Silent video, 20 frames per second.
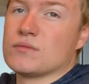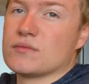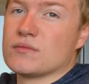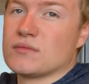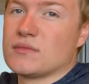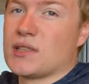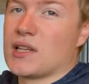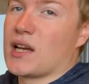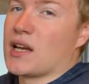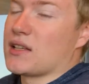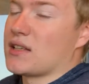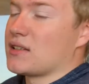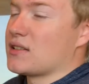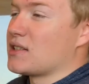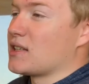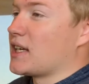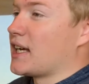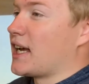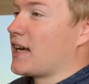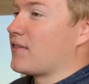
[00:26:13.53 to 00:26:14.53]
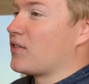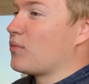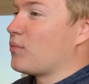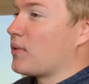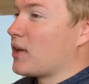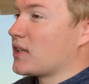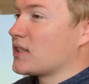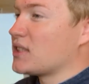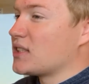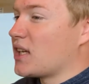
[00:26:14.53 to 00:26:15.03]
Not to say I haven't
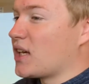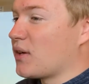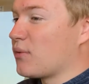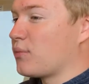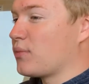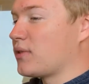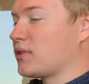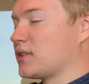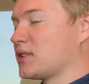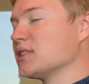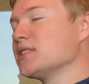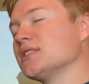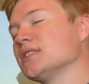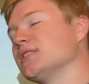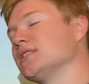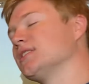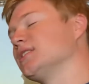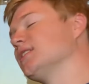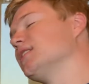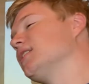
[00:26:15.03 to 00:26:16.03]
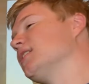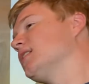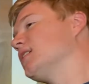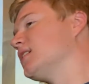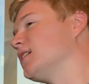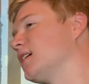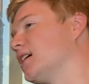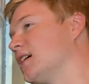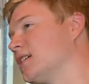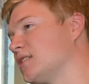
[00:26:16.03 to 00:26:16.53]
messed up.
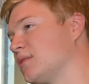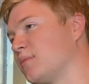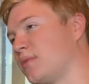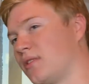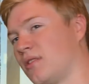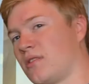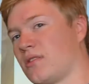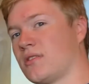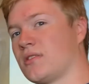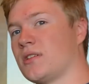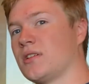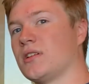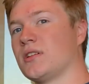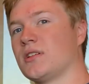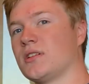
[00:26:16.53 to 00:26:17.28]
It hasn't been hard.